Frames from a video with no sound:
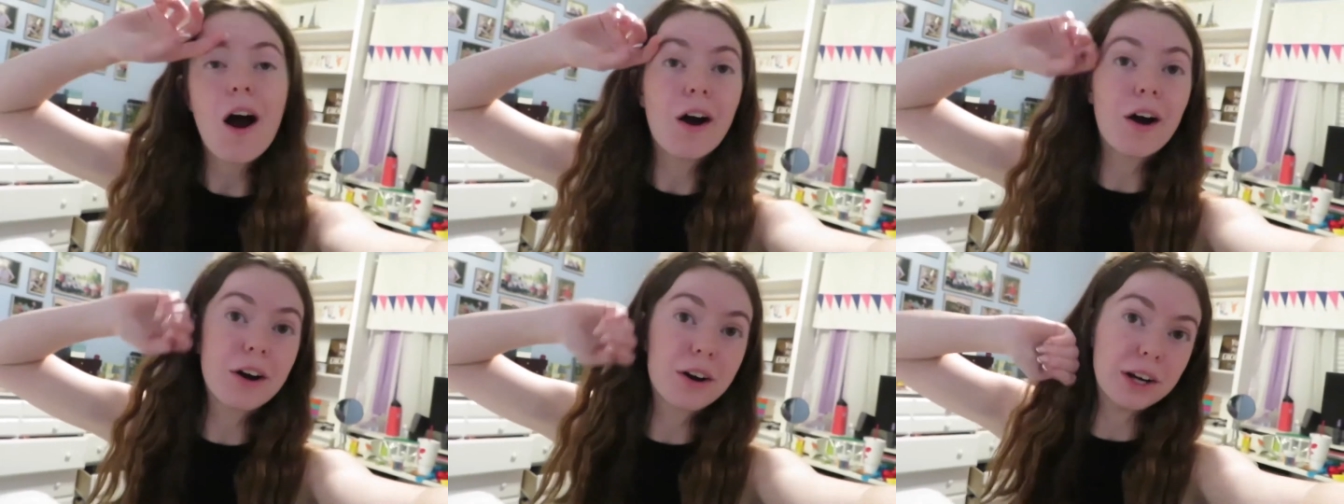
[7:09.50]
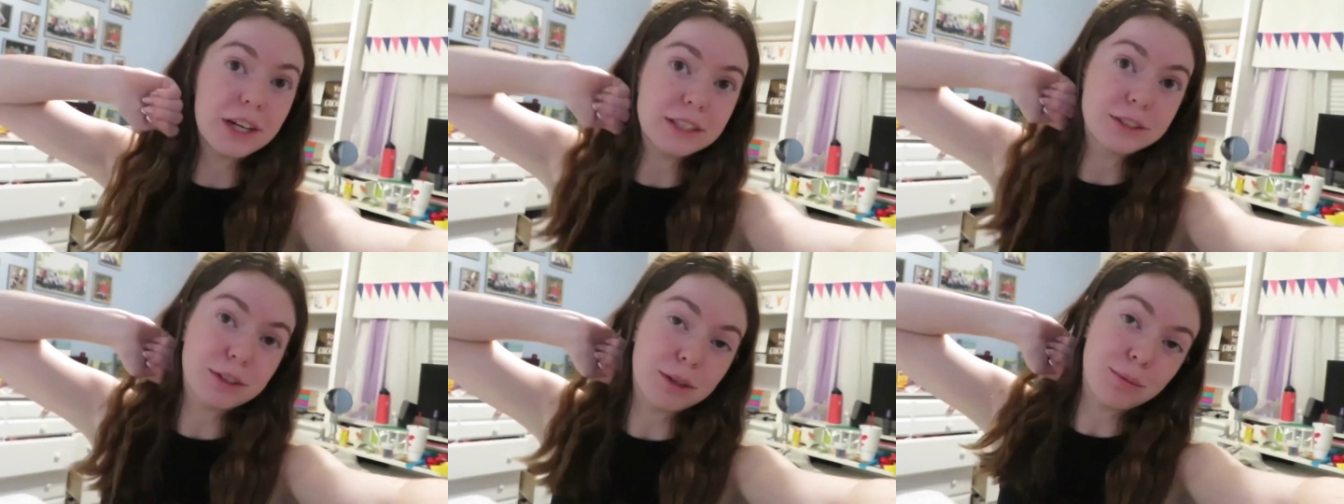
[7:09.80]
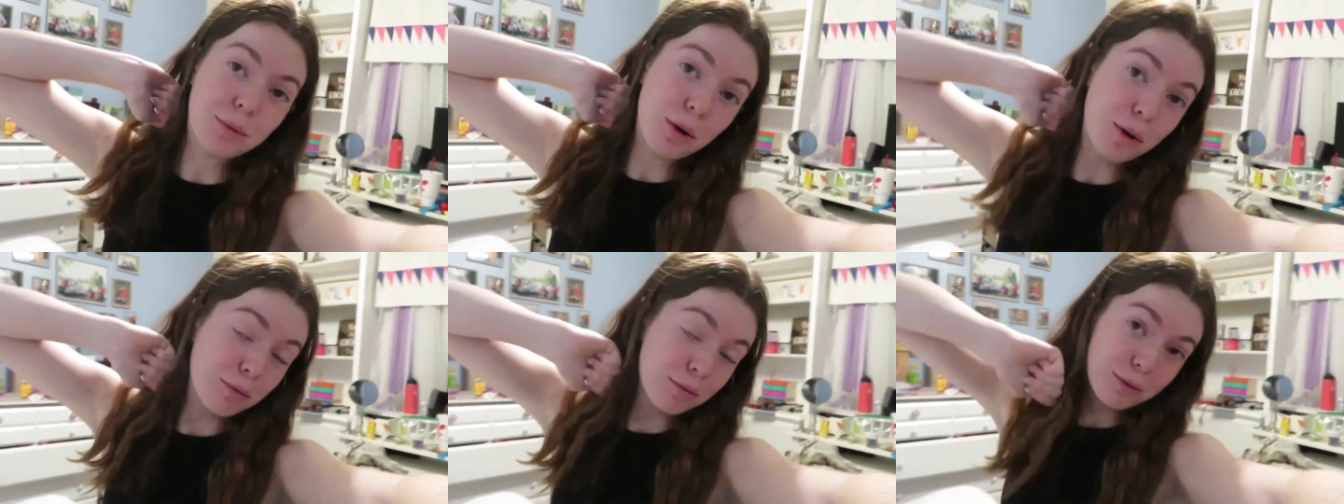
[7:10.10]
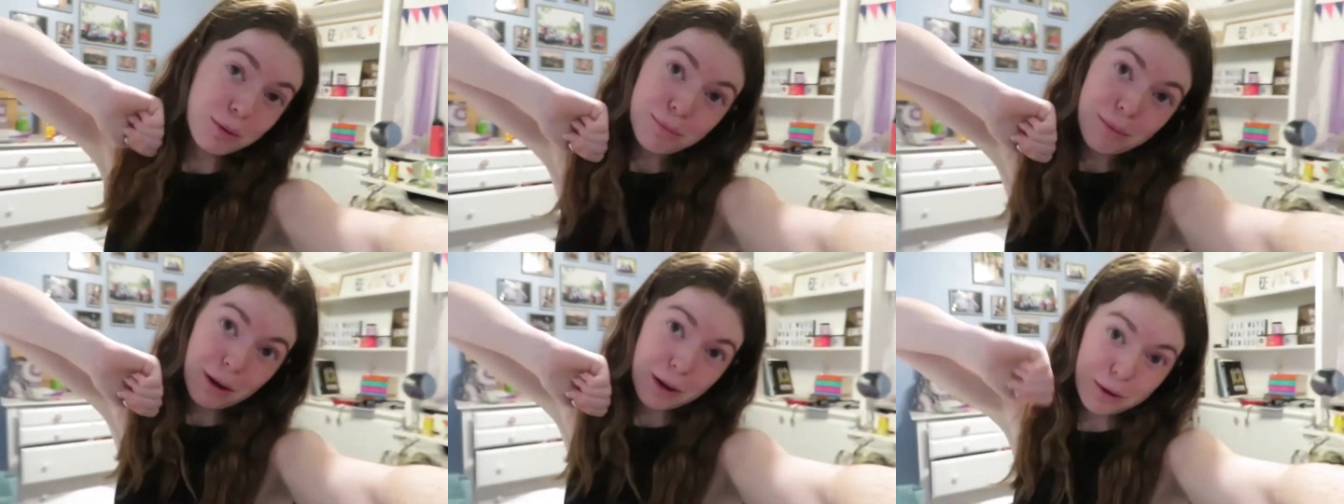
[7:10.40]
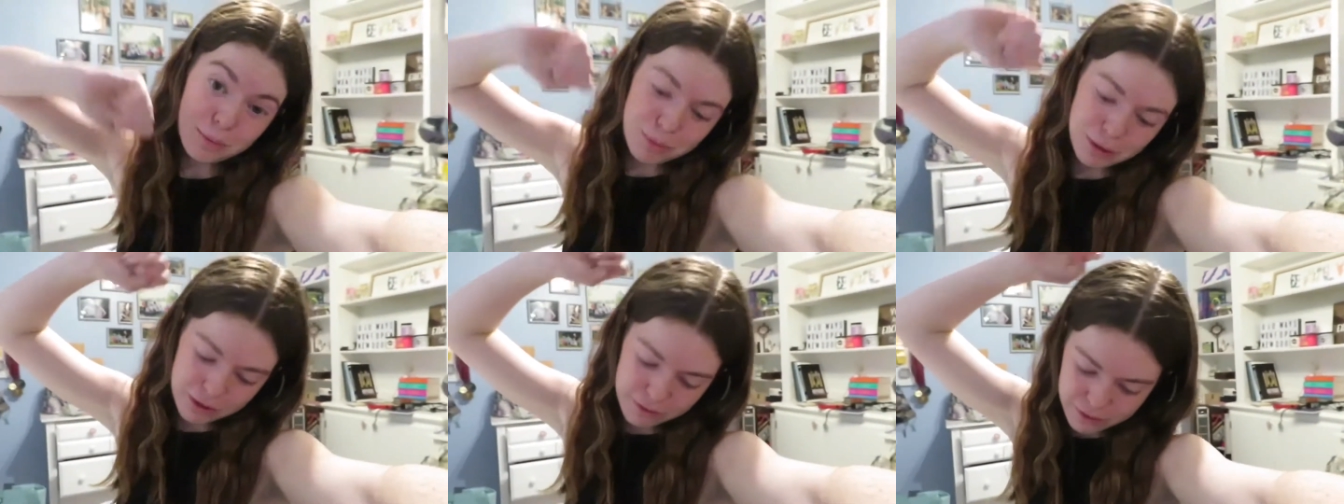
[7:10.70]
Alright, so I'm home from
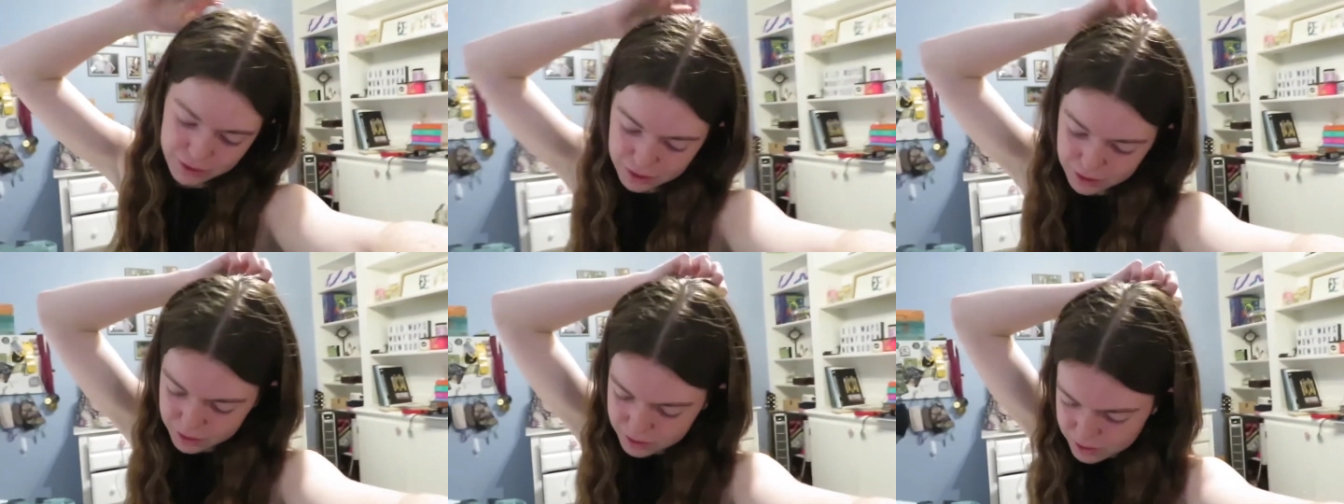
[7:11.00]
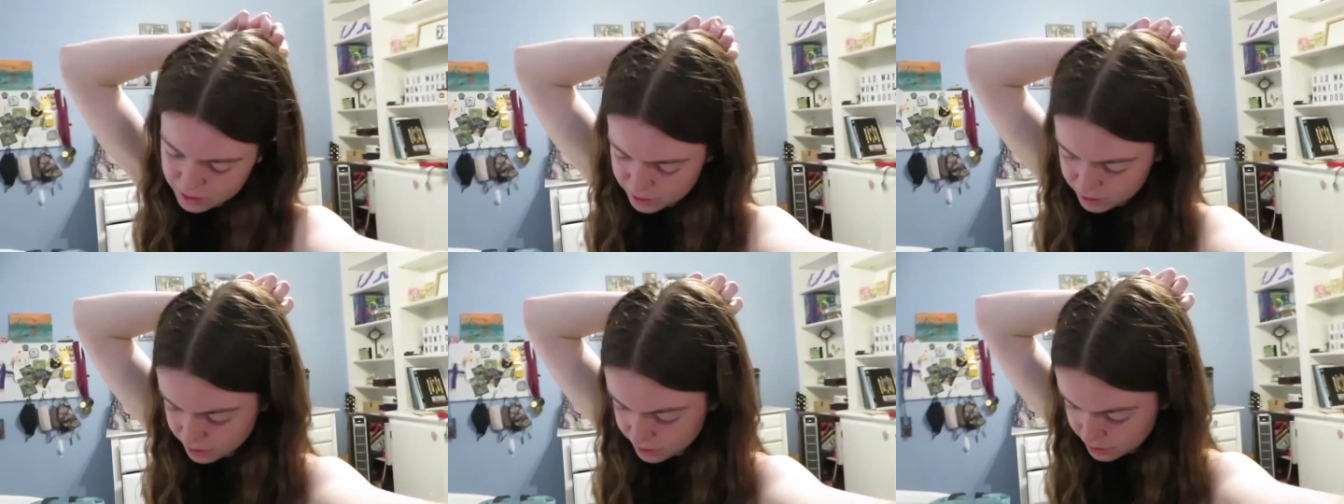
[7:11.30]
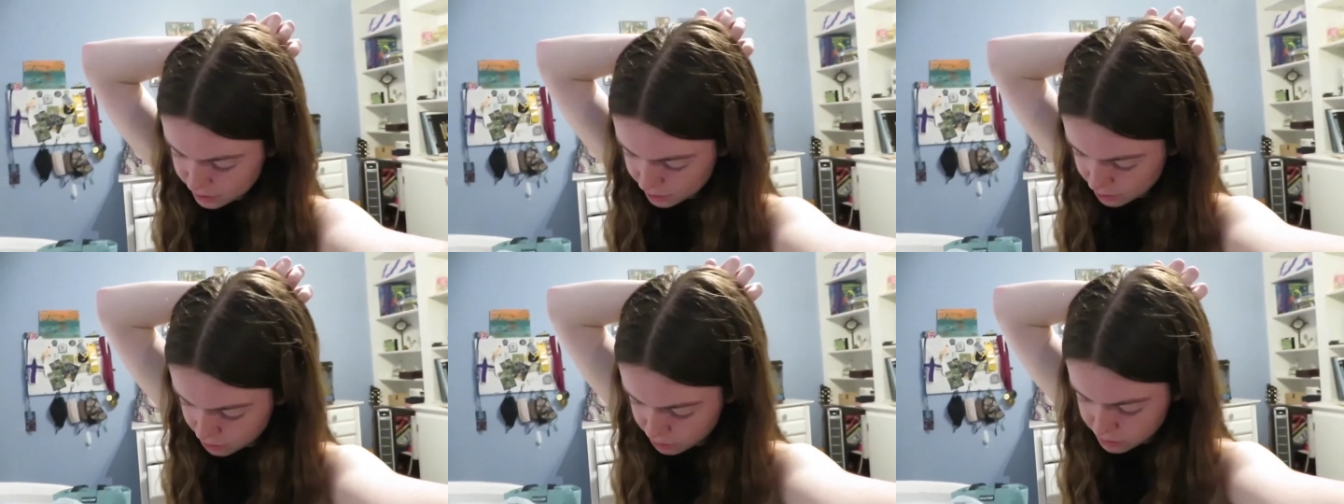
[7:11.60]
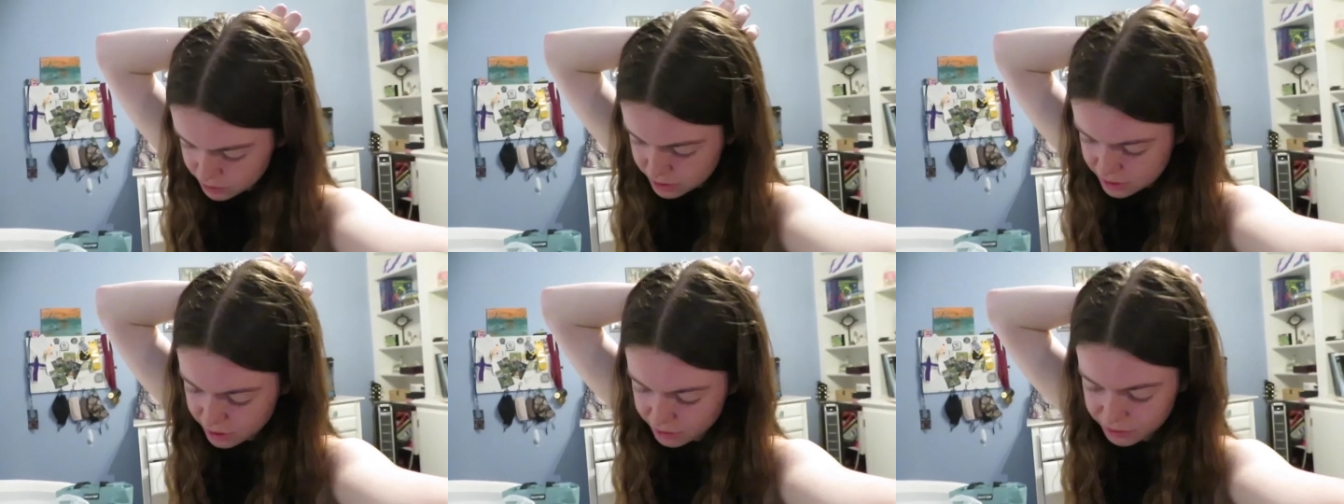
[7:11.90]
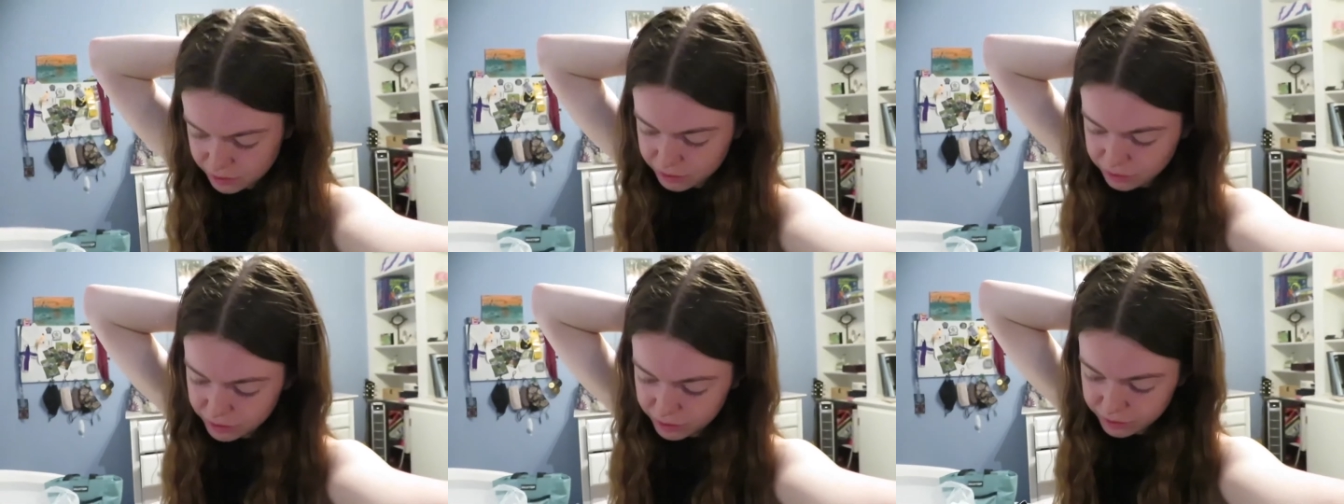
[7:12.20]
powder puff. It is now
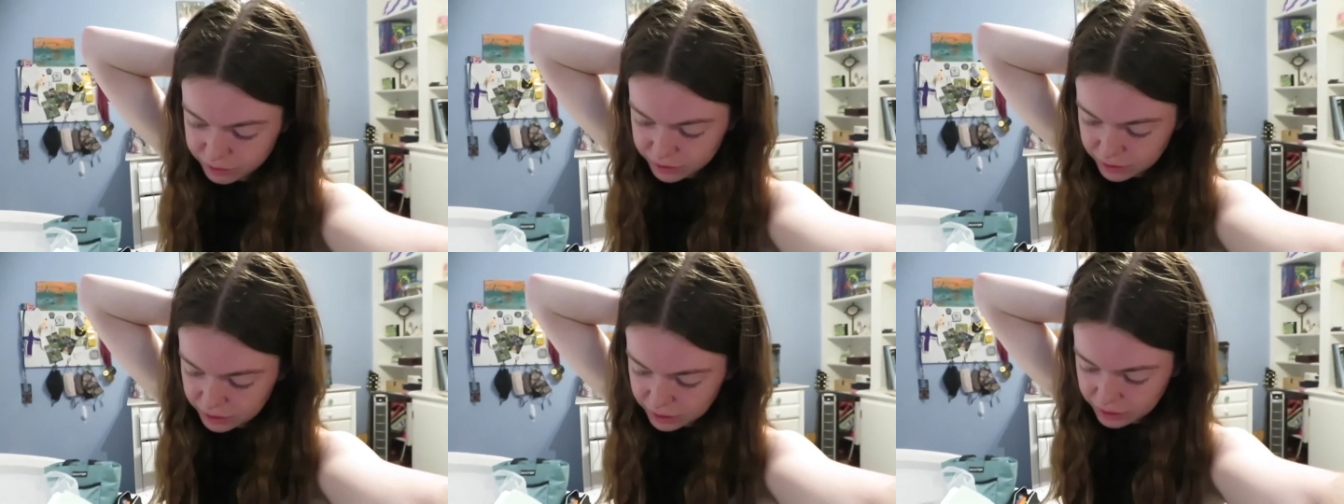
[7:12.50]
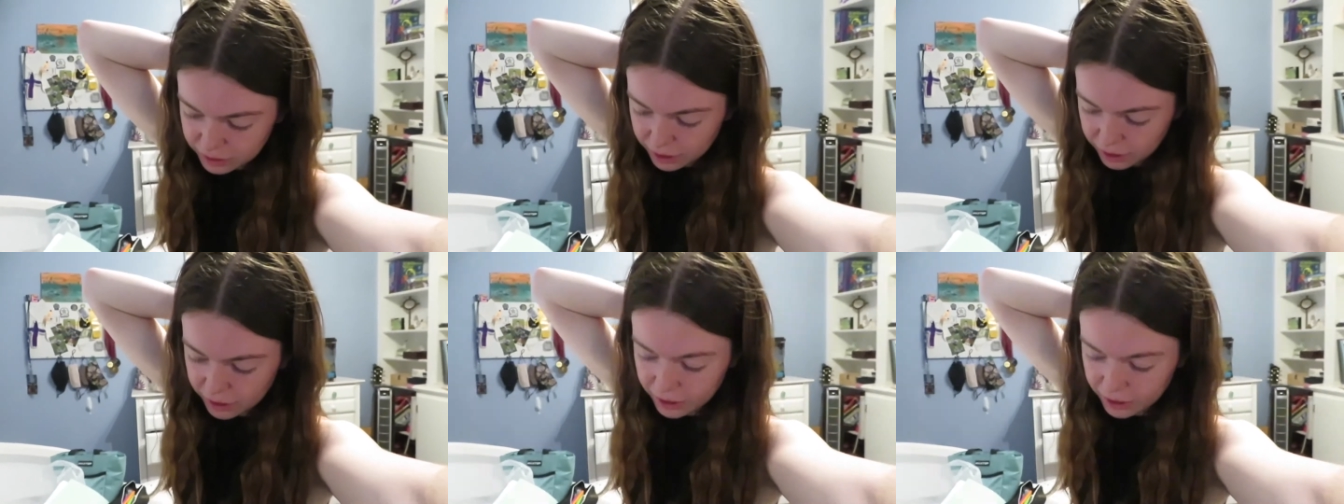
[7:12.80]
7.50.